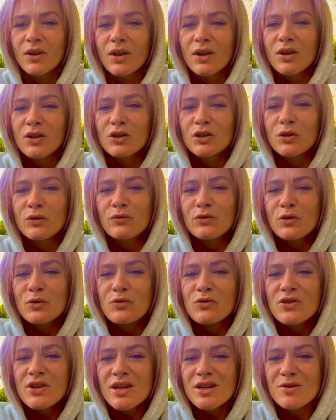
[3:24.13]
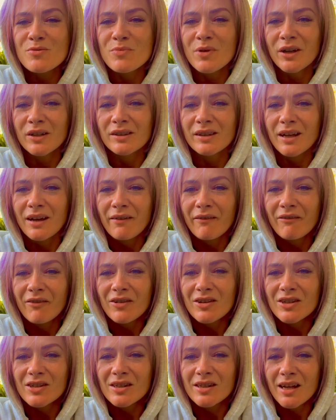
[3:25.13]
So if you think about that for
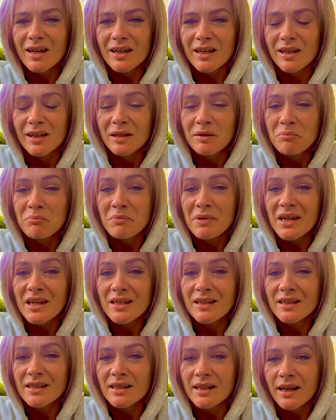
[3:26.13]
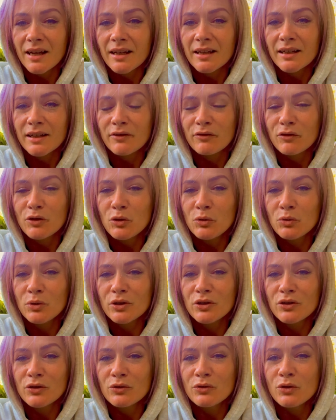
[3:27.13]
a second, it means that if you were
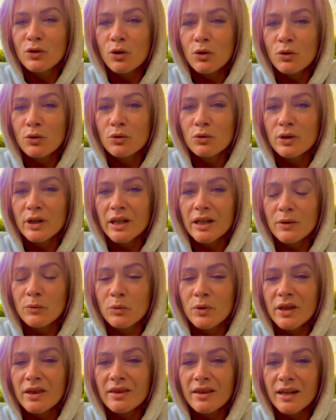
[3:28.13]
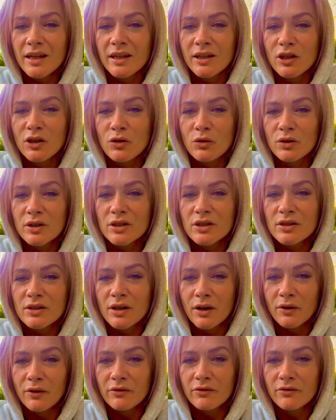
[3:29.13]
to go within
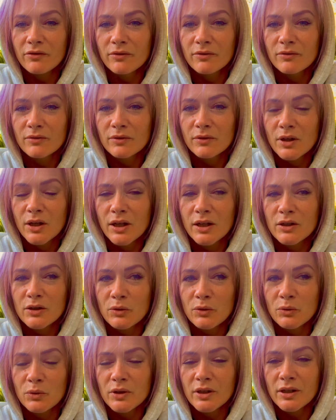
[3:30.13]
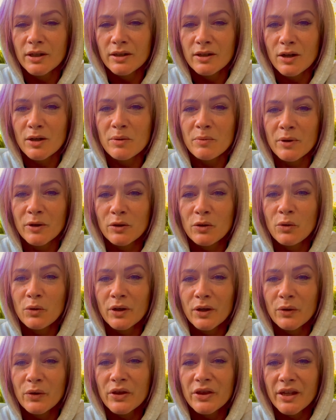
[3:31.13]
yourself, so they talk about
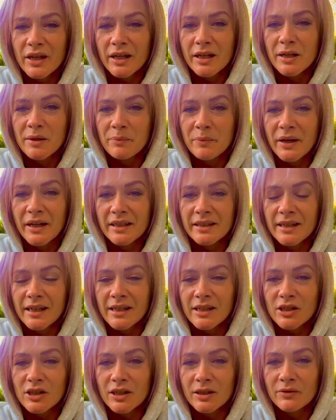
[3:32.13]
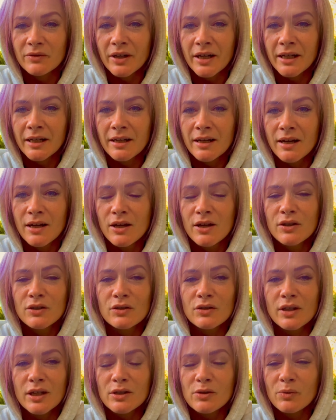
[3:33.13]
going within in meditation, right? So
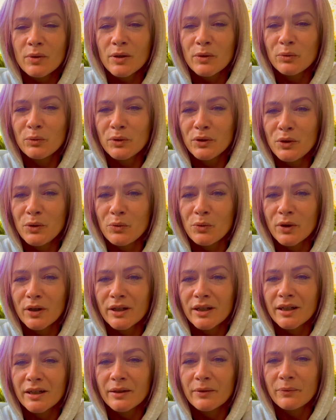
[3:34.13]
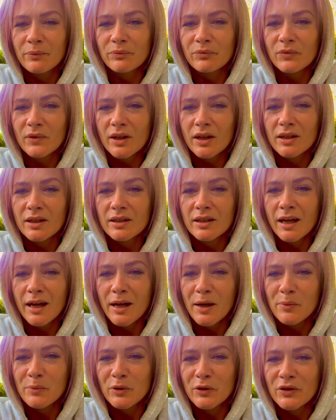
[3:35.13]
that's why I really want to
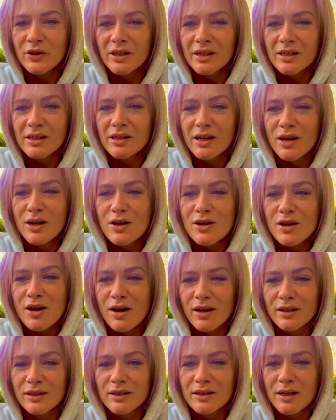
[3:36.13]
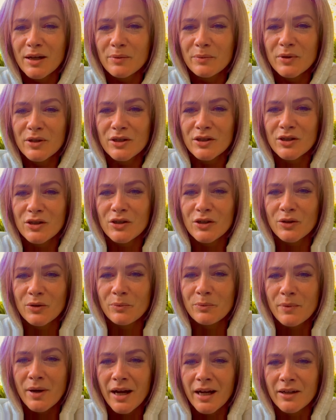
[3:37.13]
hammer this concept into your
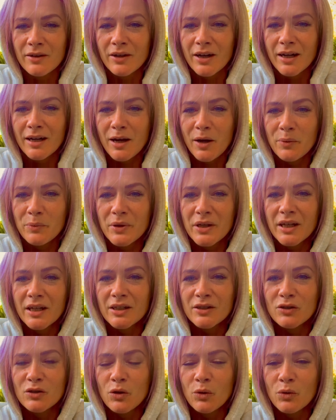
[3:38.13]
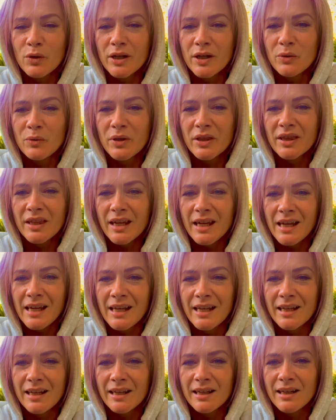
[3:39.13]
mind right now, because going within